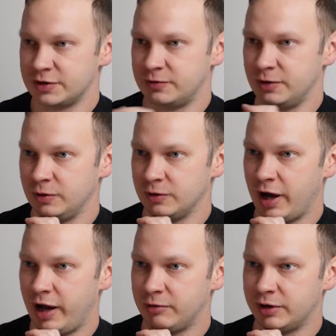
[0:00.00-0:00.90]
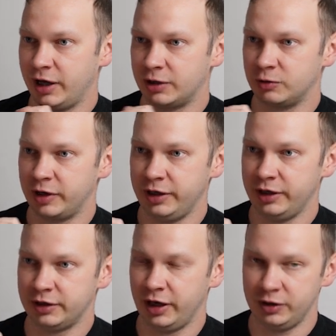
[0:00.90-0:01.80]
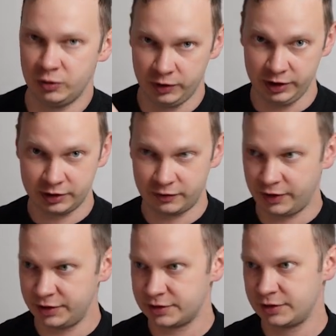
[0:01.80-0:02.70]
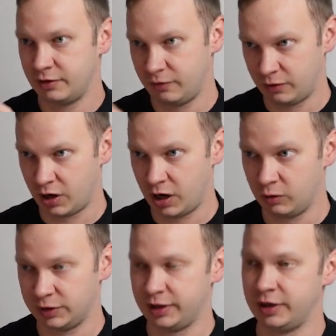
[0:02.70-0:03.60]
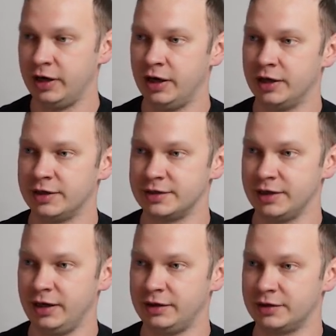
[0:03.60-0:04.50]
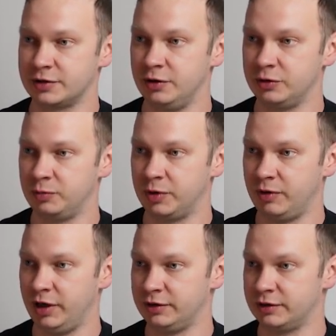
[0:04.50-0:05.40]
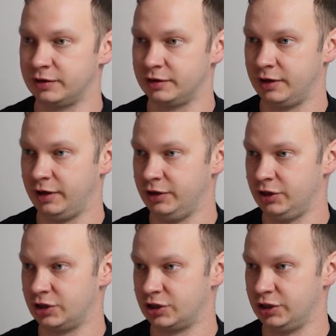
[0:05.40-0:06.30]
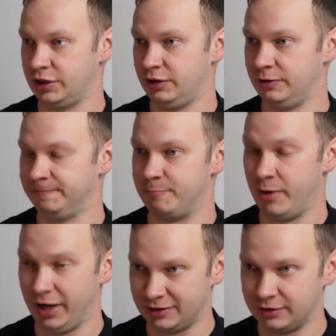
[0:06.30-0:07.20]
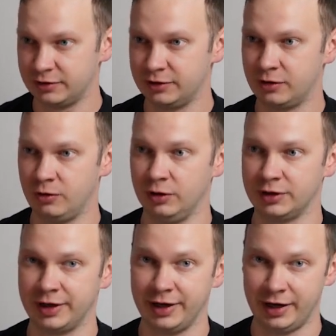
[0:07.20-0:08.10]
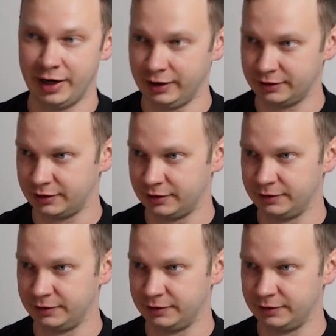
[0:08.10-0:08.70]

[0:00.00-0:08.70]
of all, I would like to create a new interface for router that is going to provide additional method called get,